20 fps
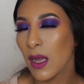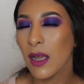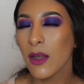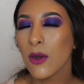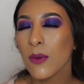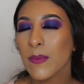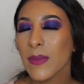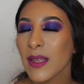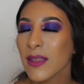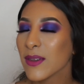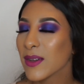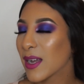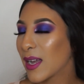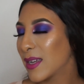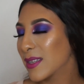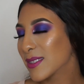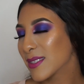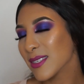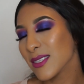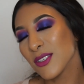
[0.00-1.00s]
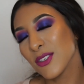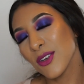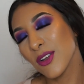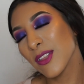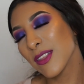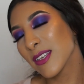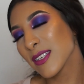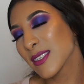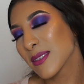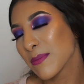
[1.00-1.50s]
I hope that you guys
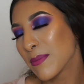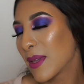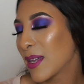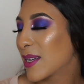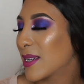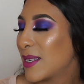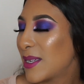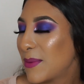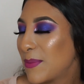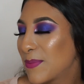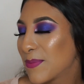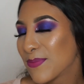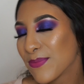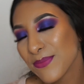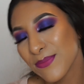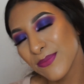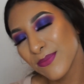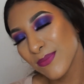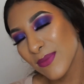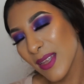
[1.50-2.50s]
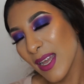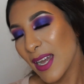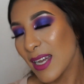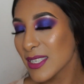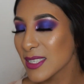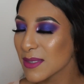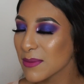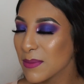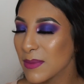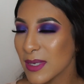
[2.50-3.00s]
enjoyed this makeup
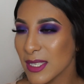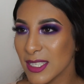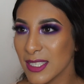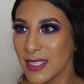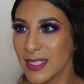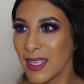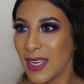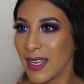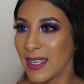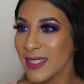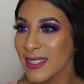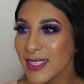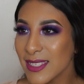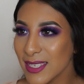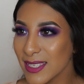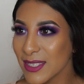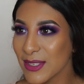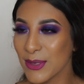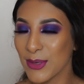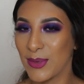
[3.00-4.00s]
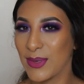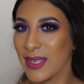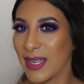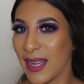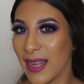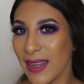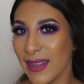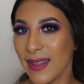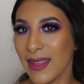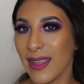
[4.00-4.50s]
as much as I did
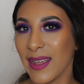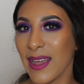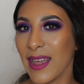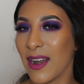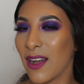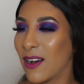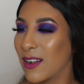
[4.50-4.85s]
creating it.